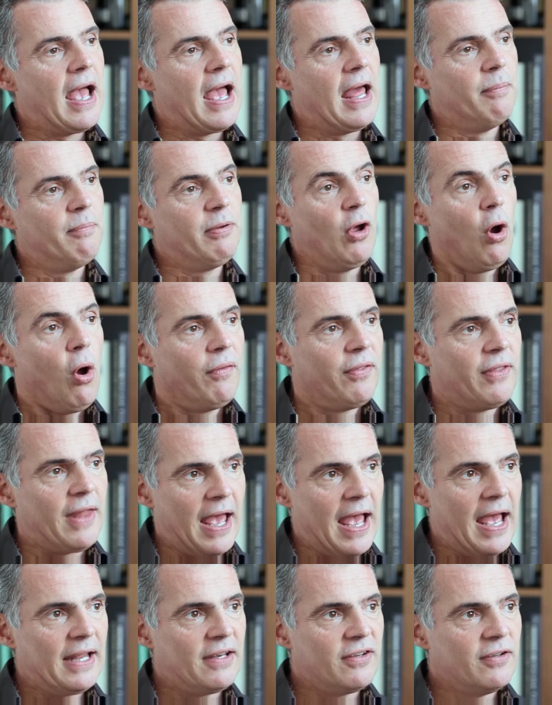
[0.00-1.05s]
And beyond
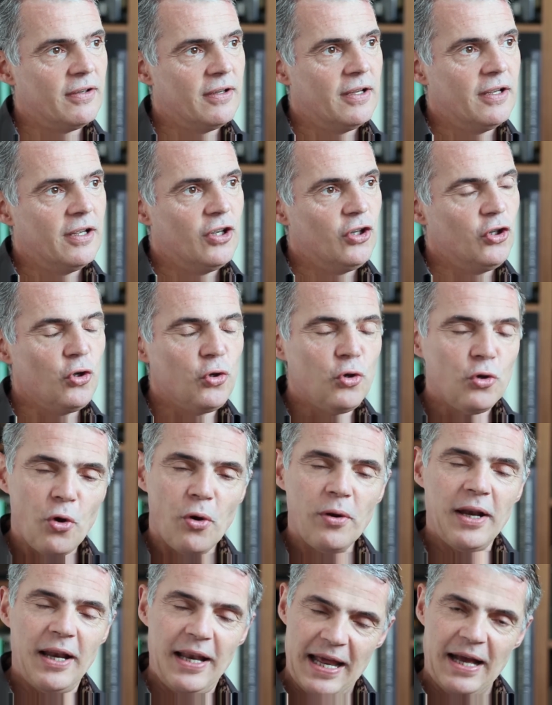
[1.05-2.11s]
that, you're
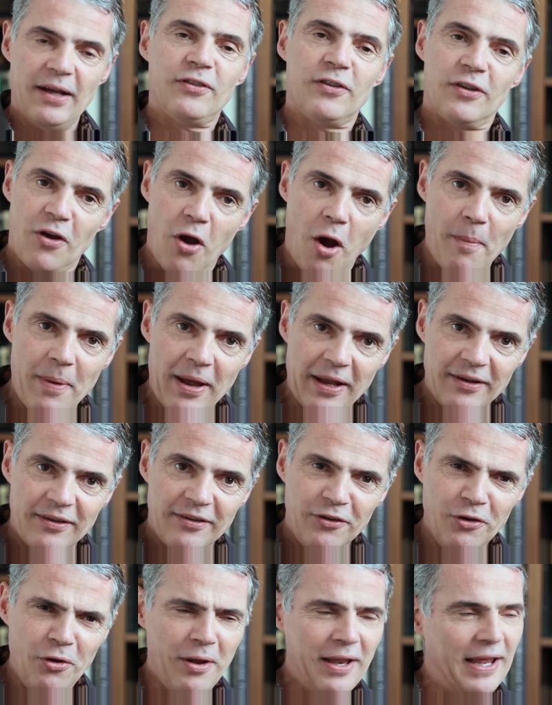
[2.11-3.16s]
not allowed to comment.
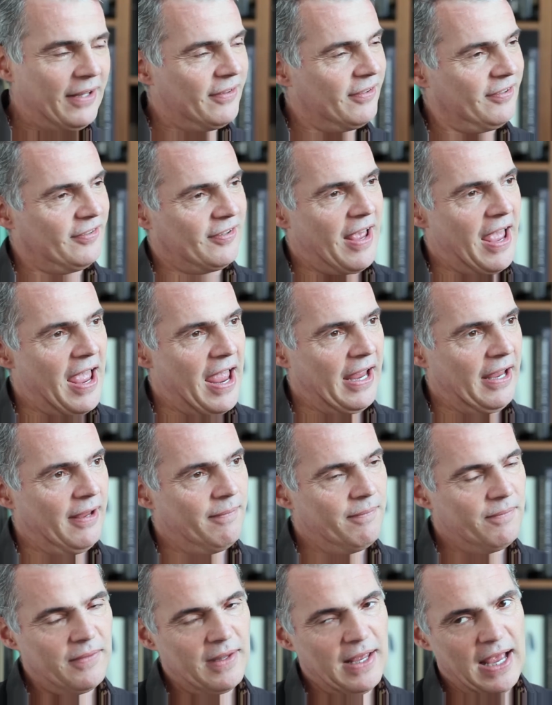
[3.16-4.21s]
You're not allowed to
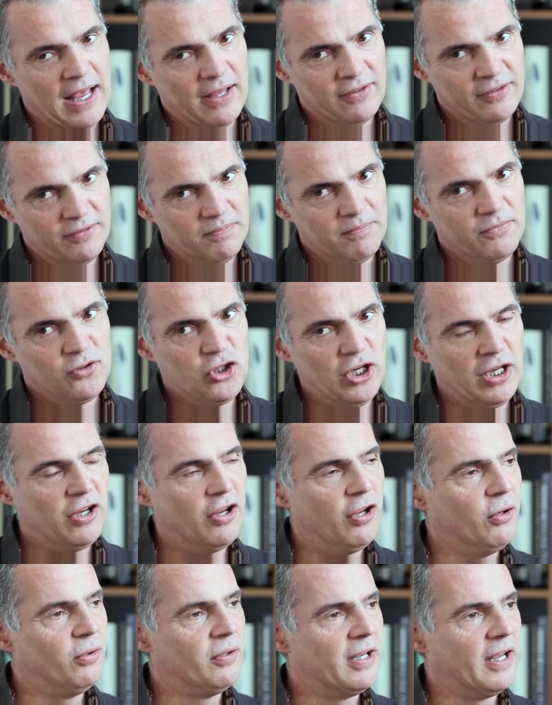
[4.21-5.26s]
say, as
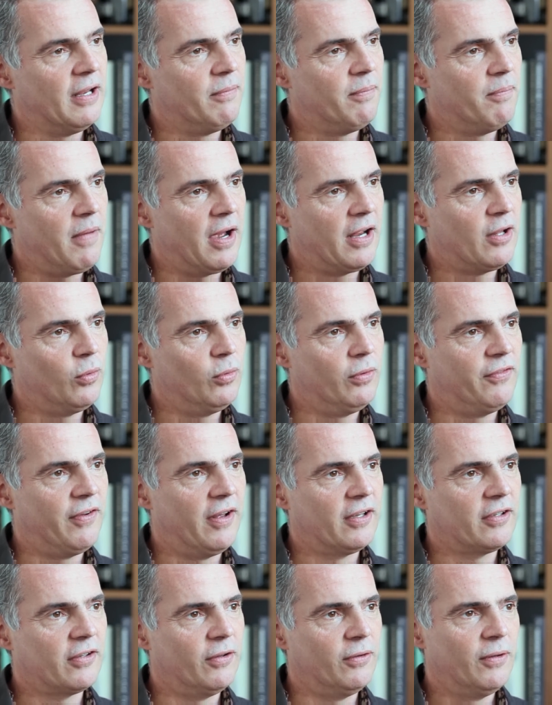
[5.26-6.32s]
GQ did, Michael Wolff
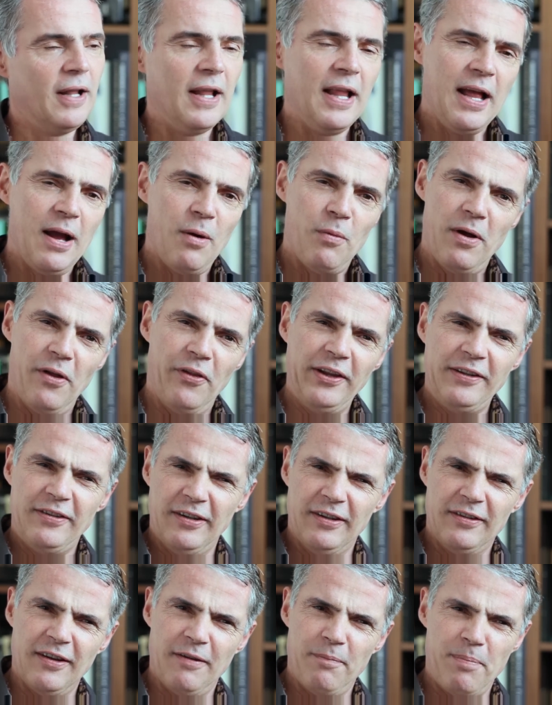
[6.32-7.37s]
article, well, this
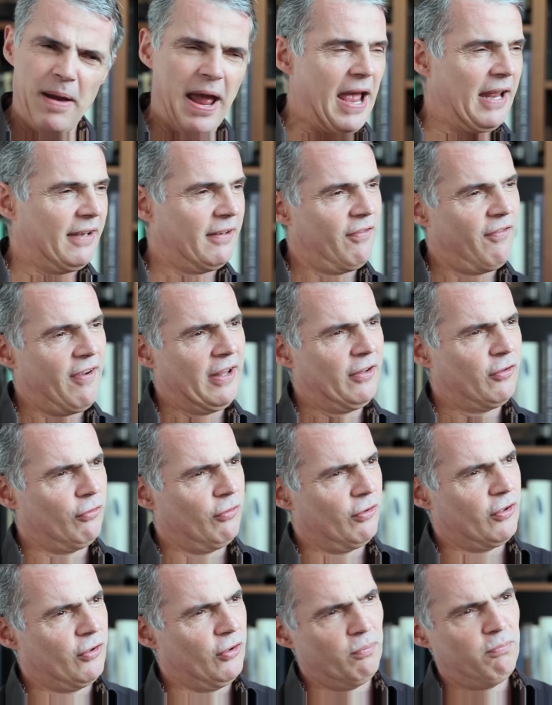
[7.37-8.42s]
is a bad defense
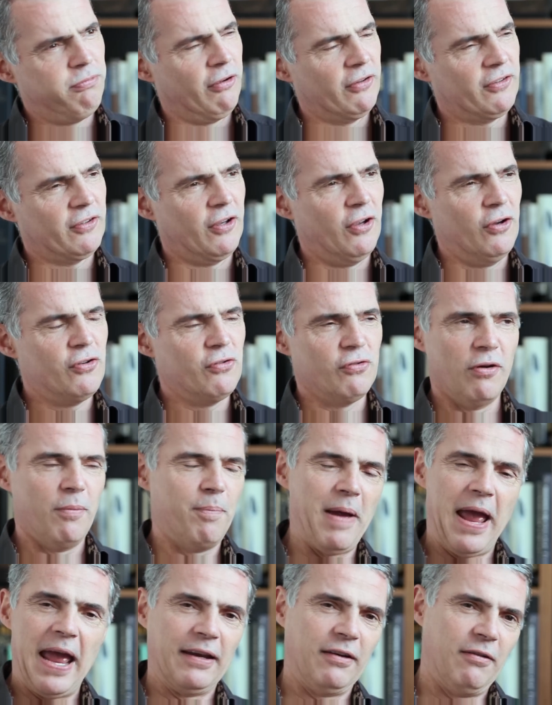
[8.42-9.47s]
or a good prosecution or
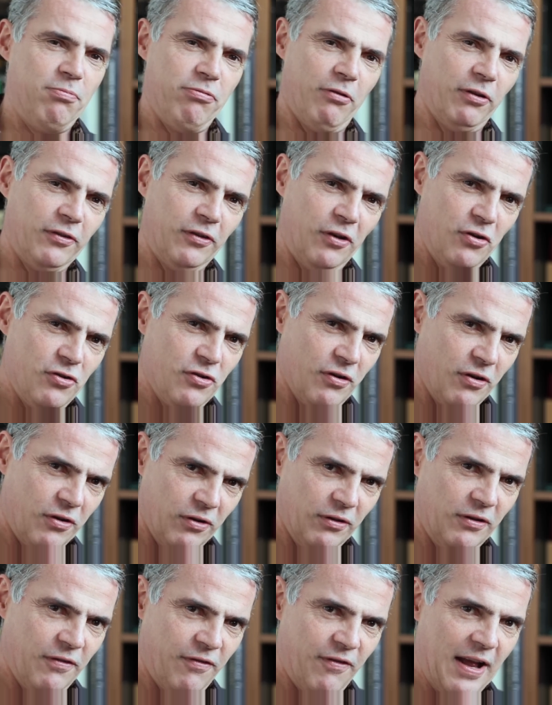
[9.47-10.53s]
bad prosecution or
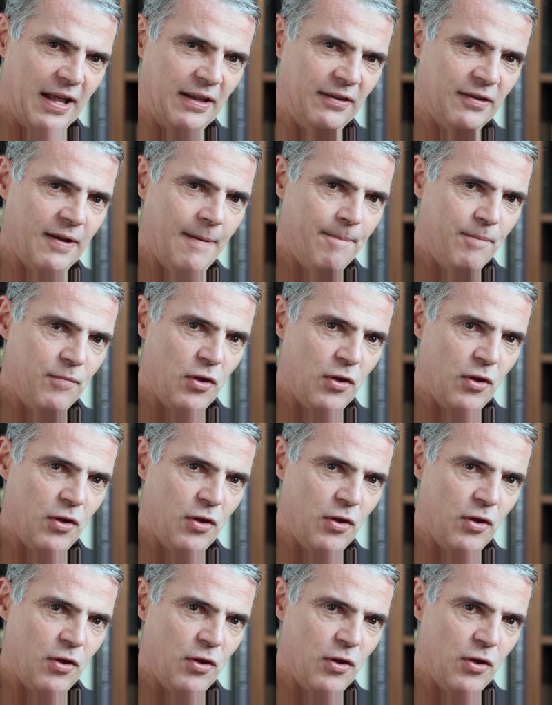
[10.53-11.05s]
good defense.